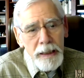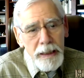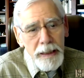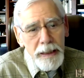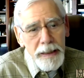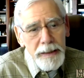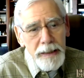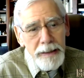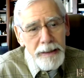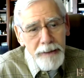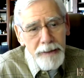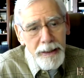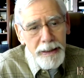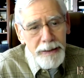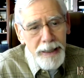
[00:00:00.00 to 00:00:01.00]
And
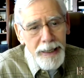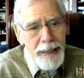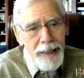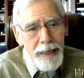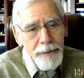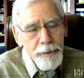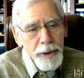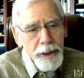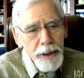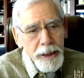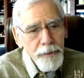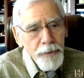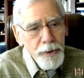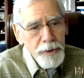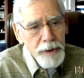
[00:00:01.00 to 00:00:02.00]
I have to be
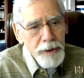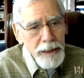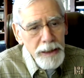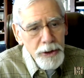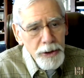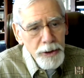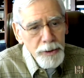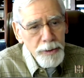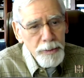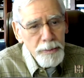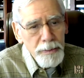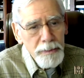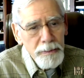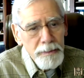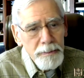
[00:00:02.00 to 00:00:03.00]
careful not to
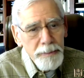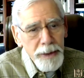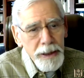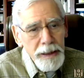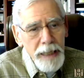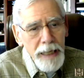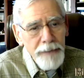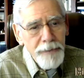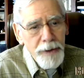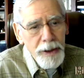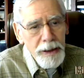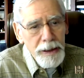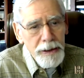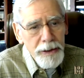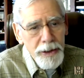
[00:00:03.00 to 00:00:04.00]
be an
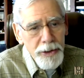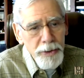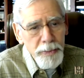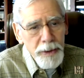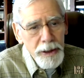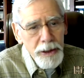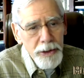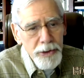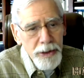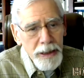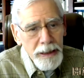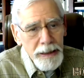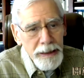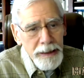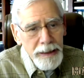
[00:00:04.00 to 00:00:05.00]
advocate in this because
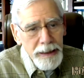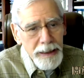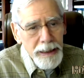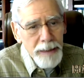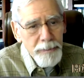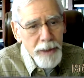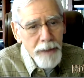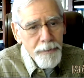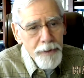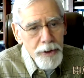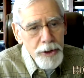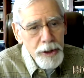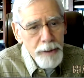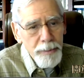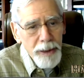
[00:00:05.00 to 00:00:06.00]
I'm
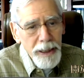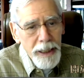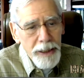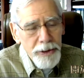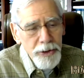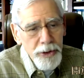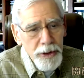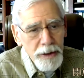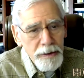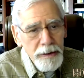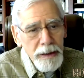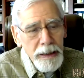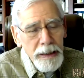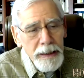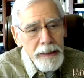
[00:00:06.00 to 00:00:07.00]
obviously biased. And
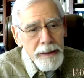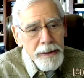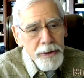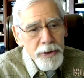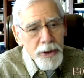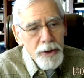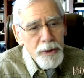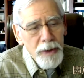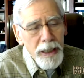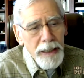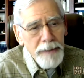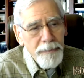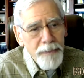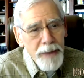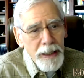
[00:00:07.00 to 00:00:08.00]
so
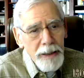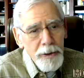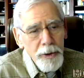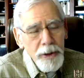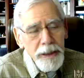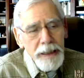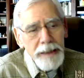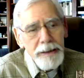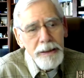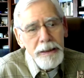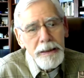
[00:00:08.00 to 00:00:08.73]
I look at